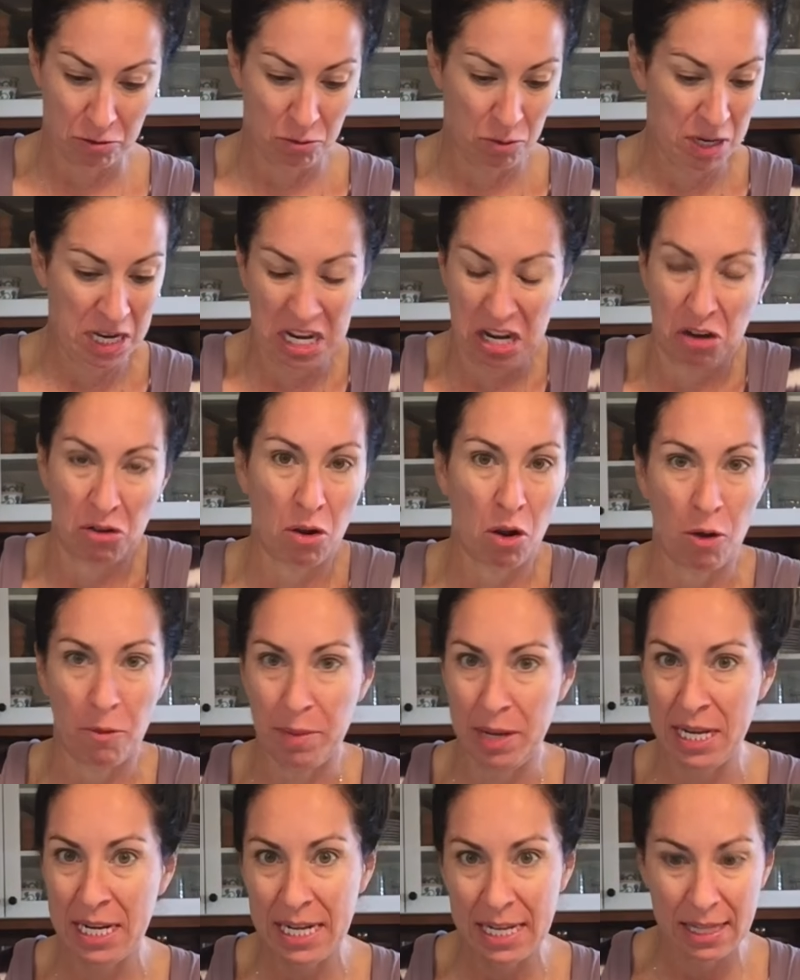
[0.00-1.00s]
we didn't grow up
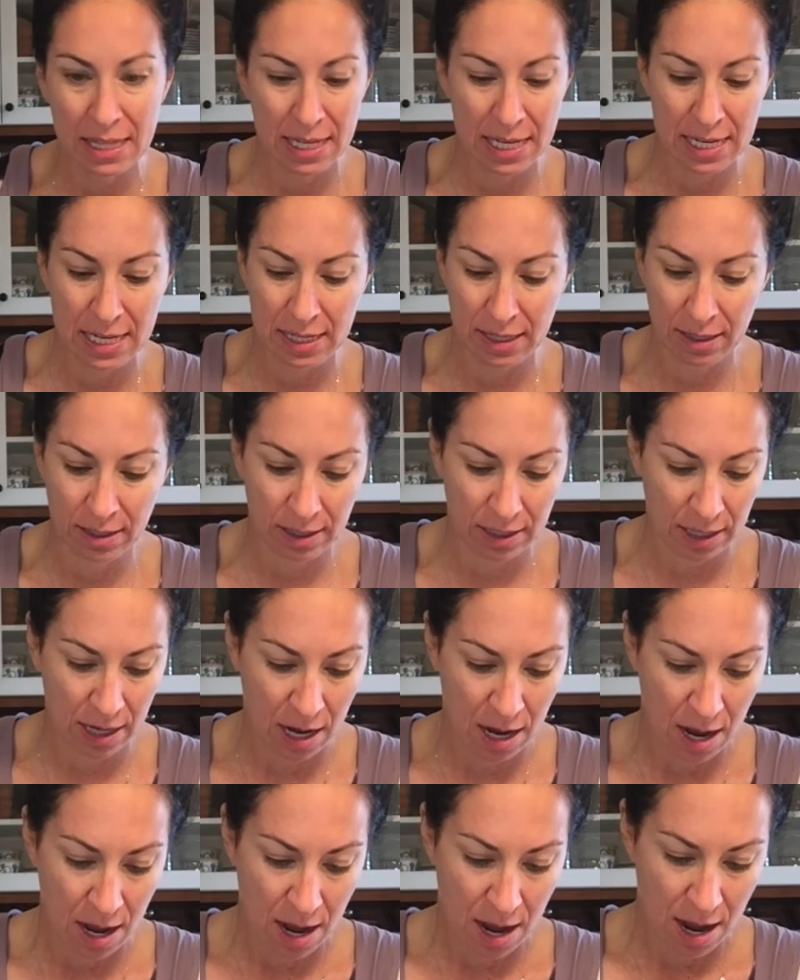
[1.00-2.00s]
eating these,
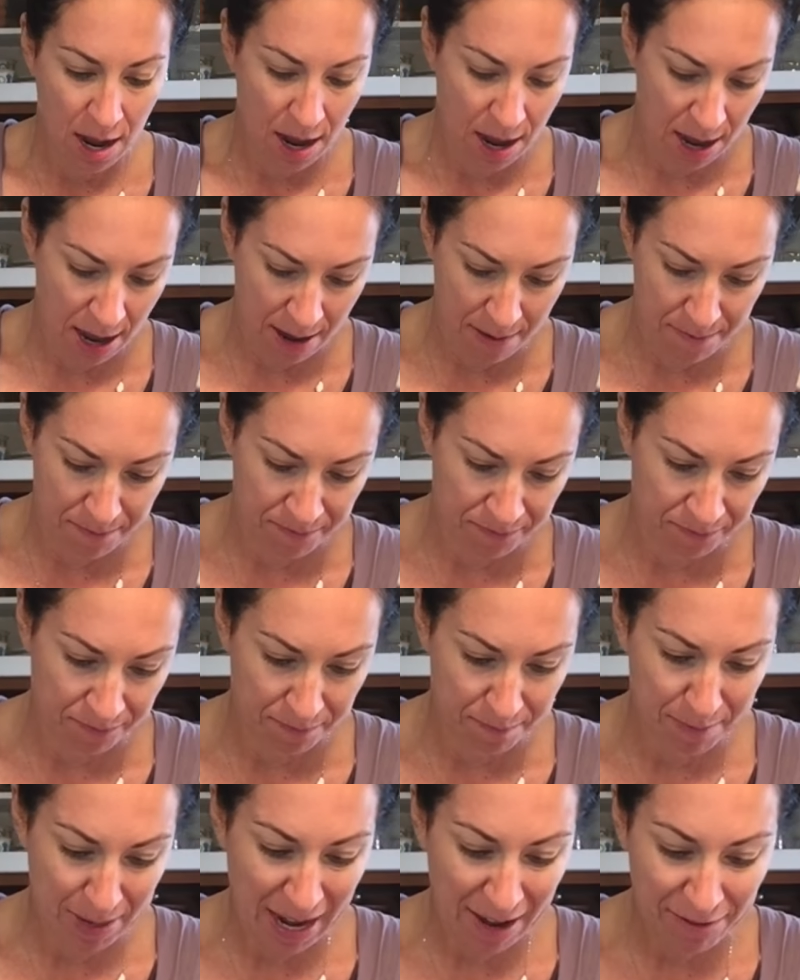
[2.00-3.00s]

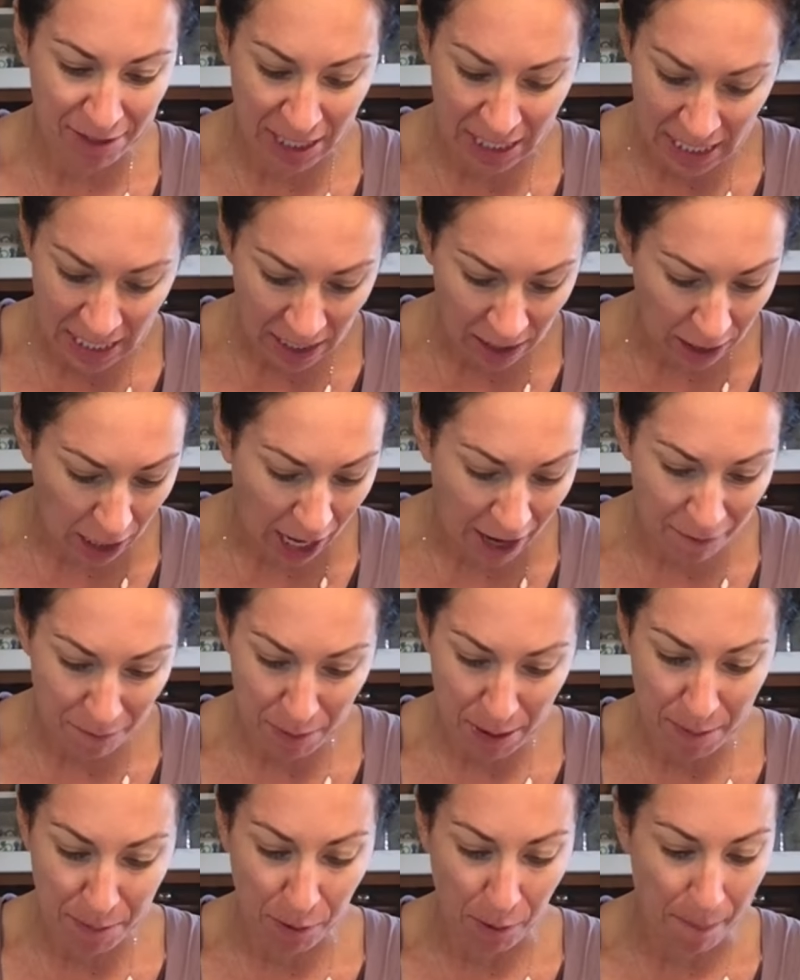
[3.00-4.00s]
but I've seen a lot of
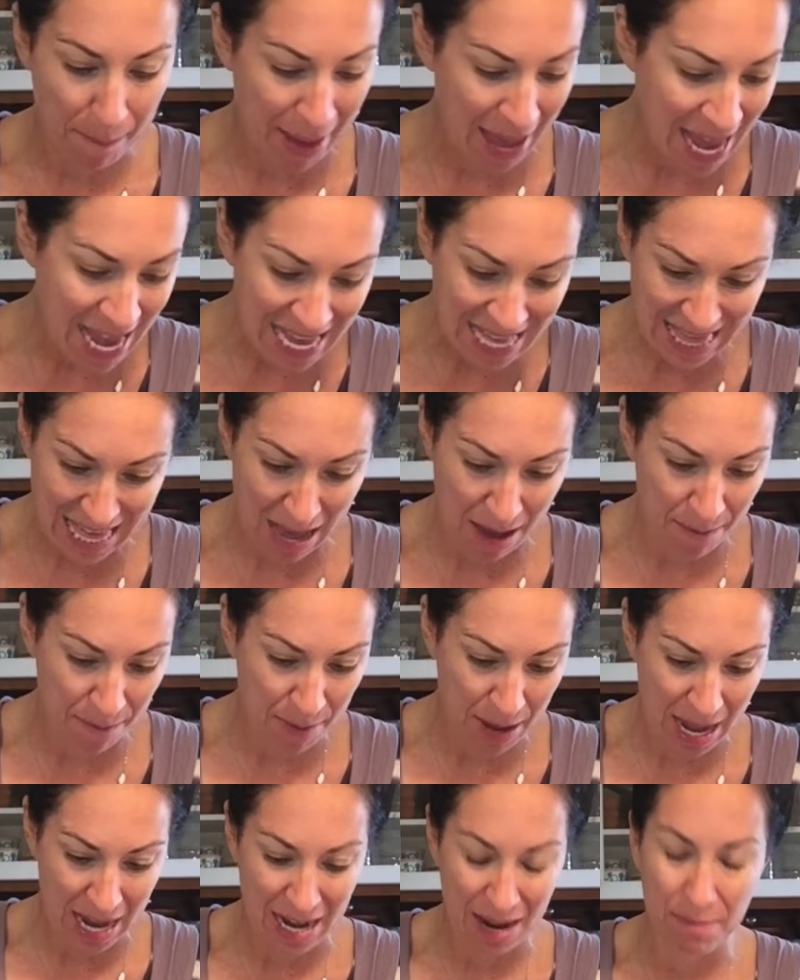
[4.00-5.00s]
people make
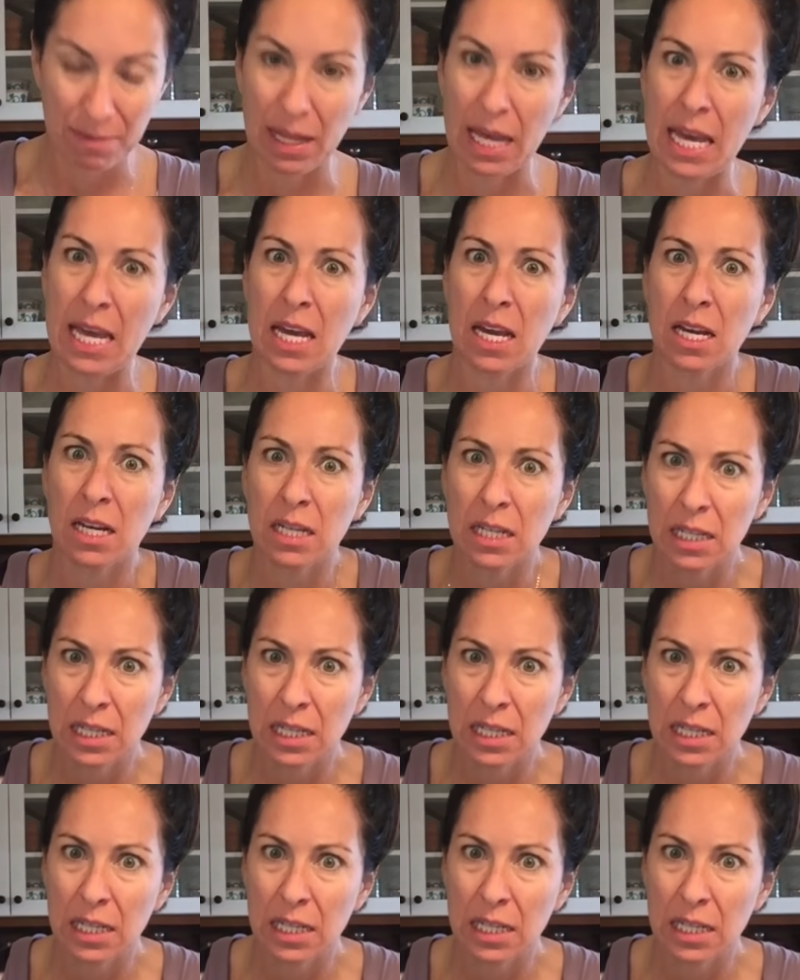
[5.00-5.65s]
them, and I'm like,